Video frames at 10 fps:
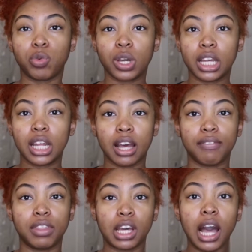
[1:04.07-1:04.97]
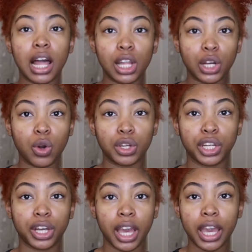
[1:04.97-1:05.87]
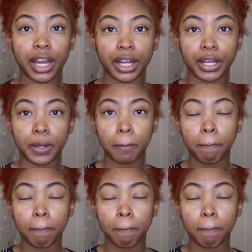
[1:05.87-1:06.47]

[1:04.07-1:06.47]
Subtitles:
rid of the color on your hair